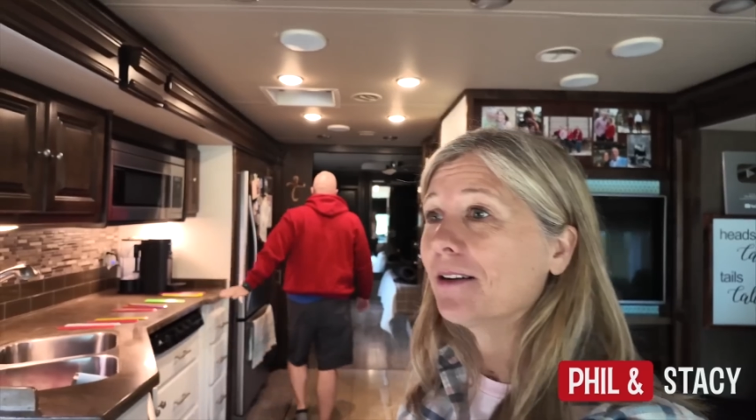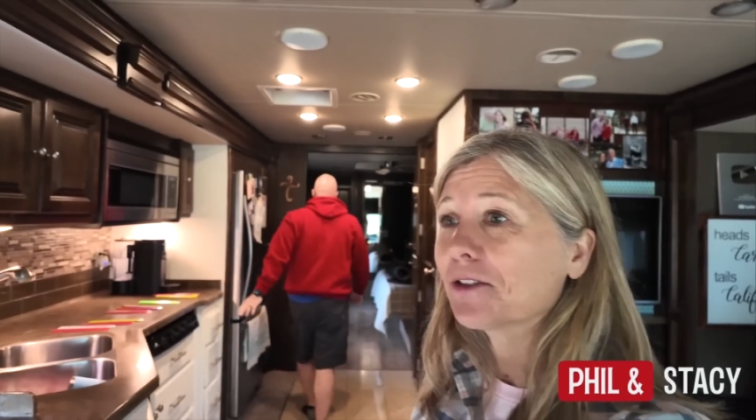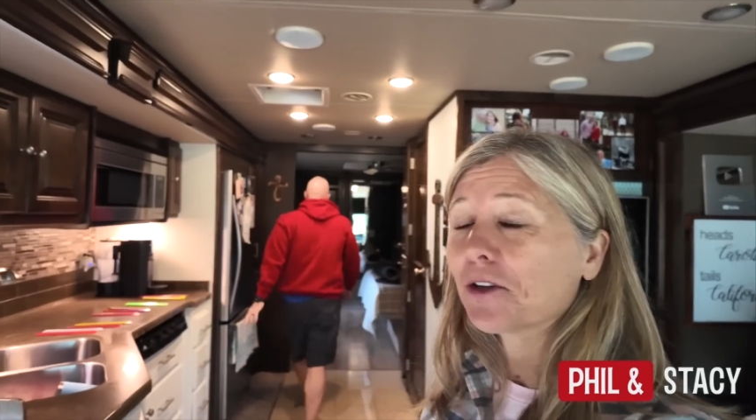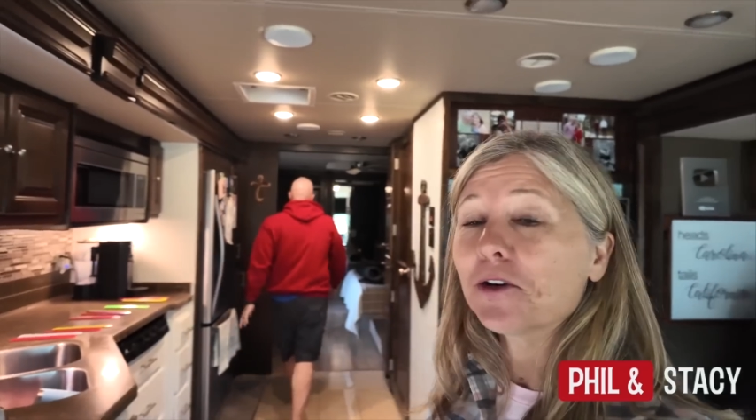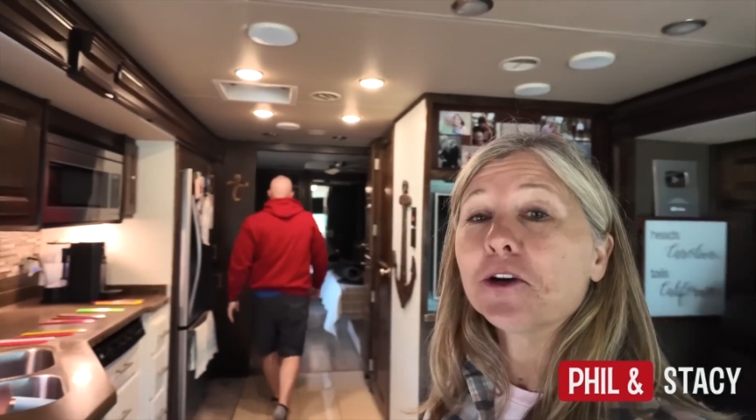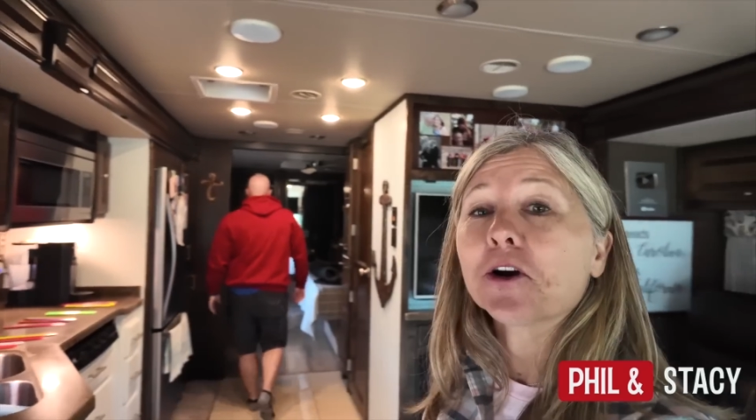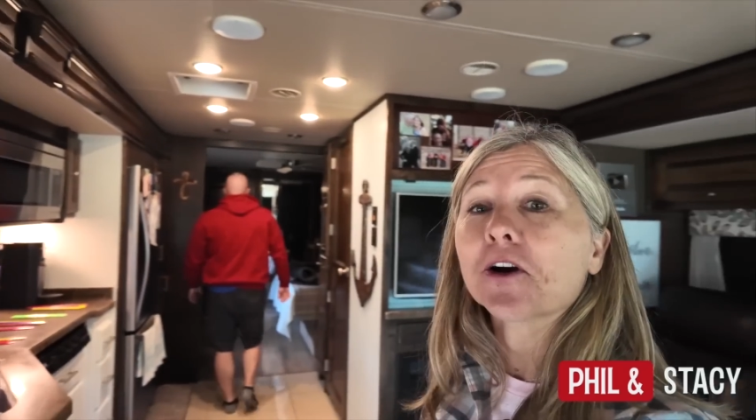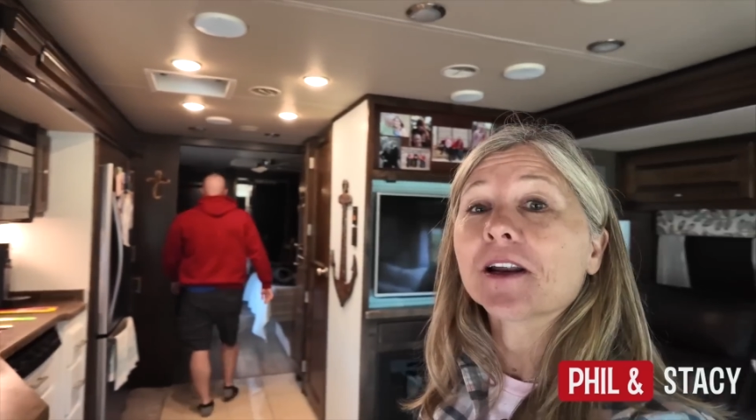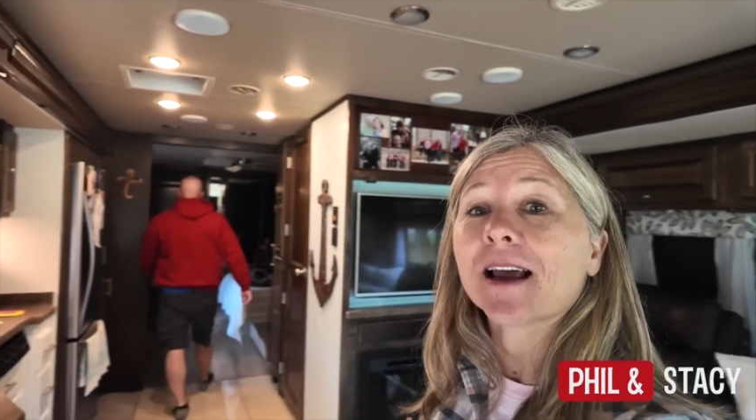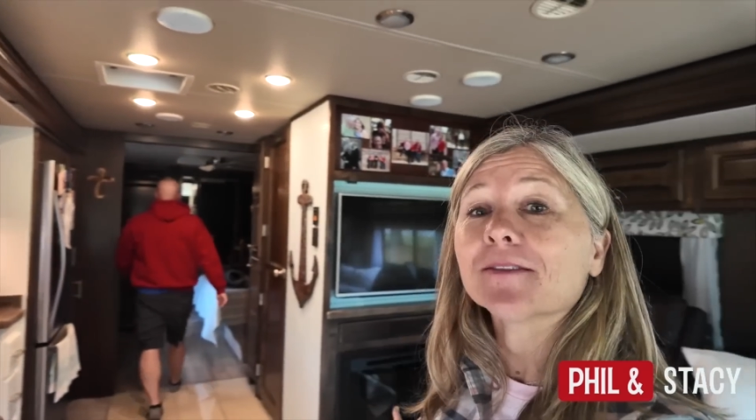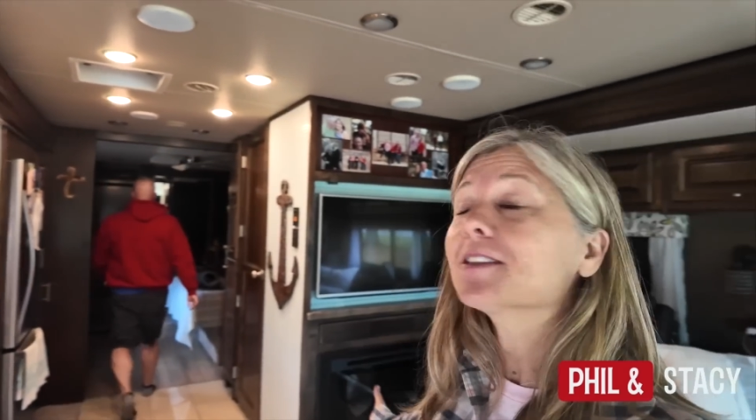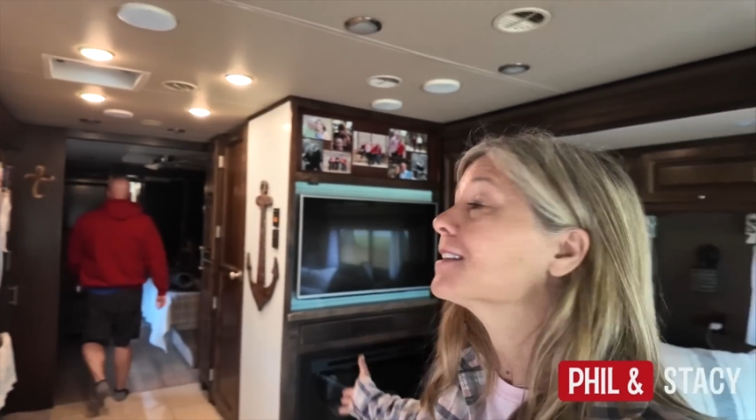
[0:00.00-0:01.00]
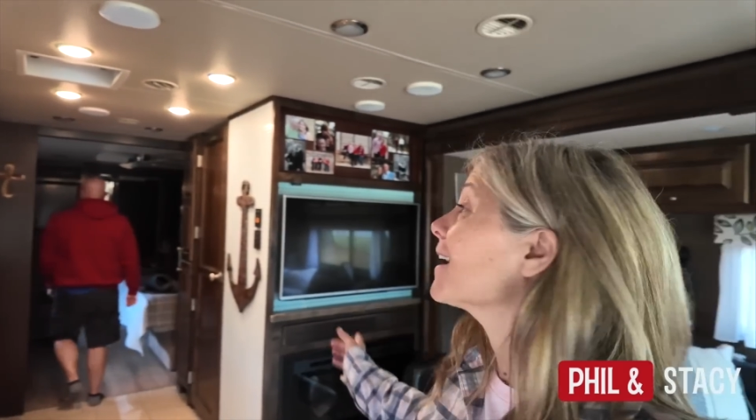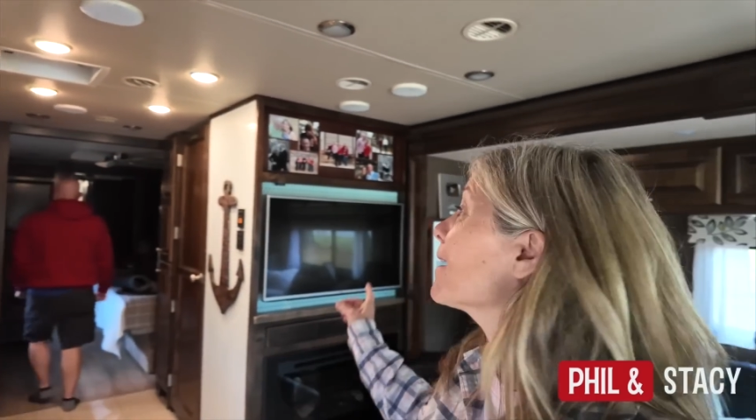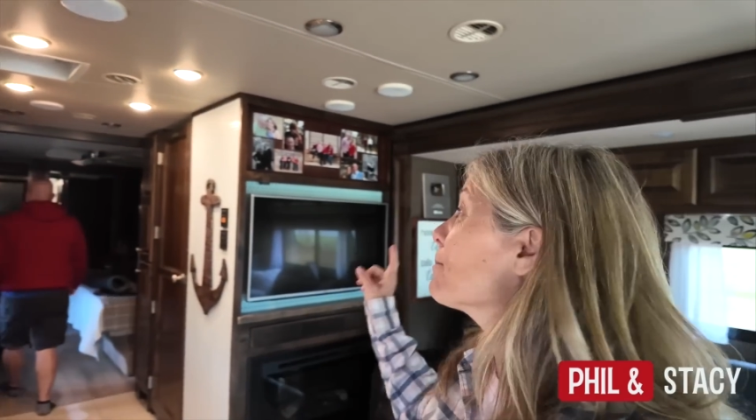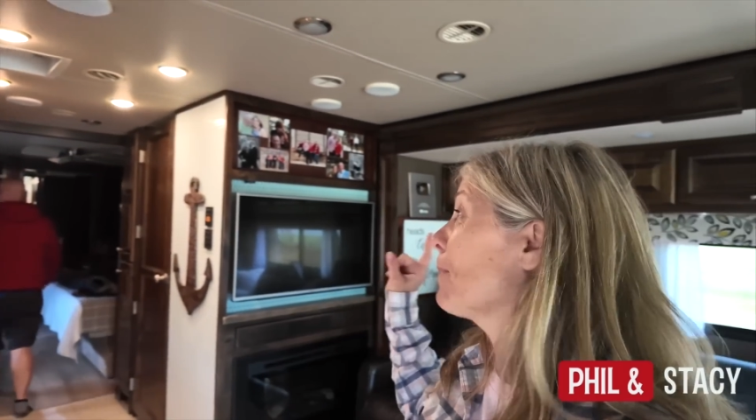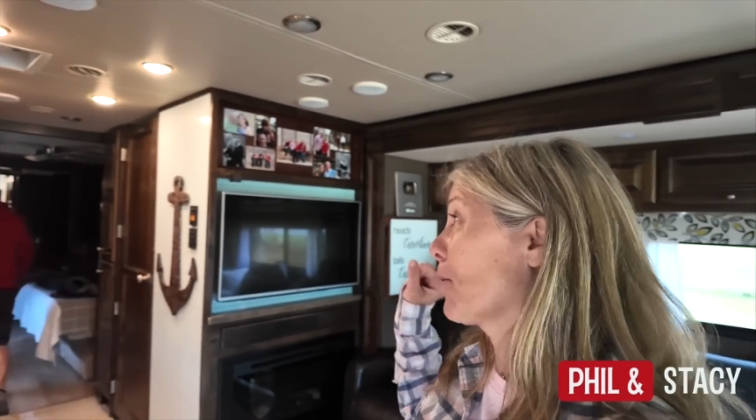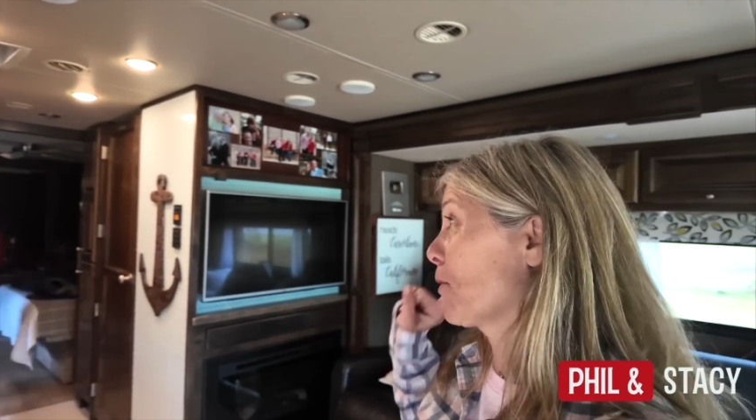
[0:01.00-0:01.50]
so you're going to have to take
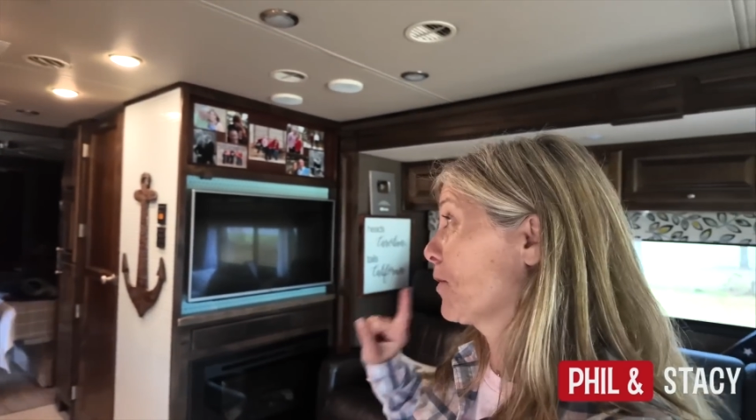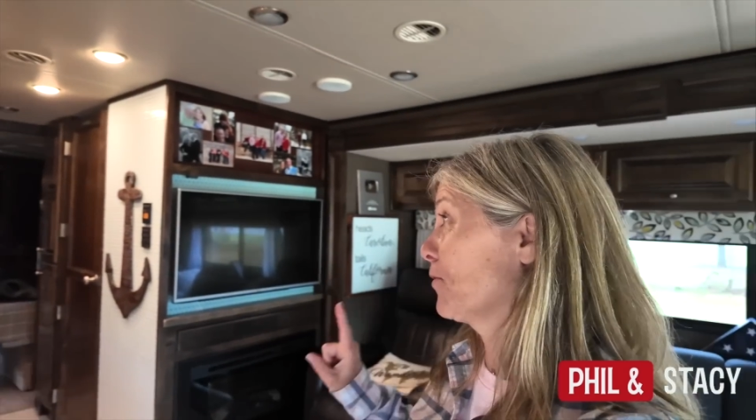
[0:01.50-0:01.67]
my word